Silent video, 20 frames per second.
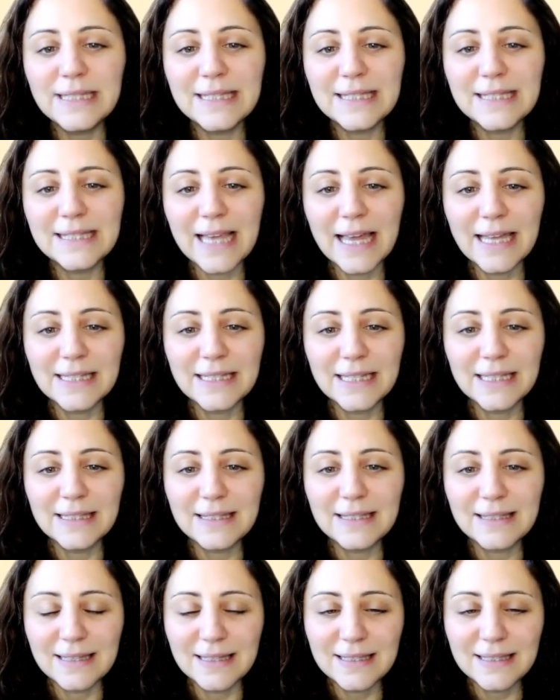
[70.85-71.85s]

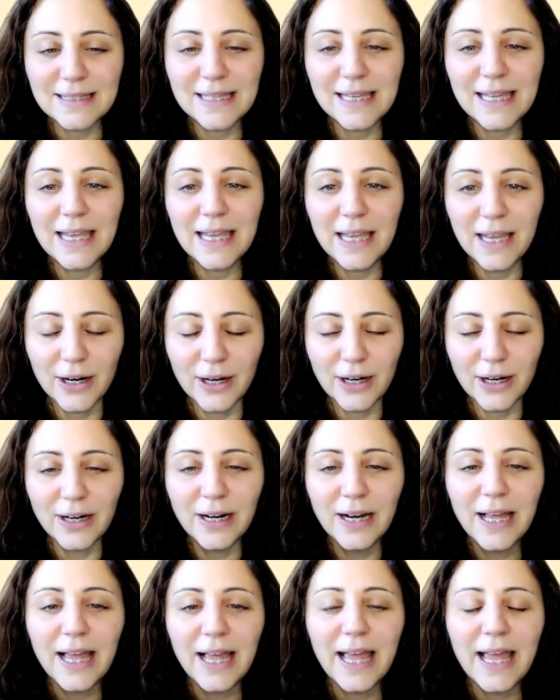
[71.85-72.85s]
sentences here.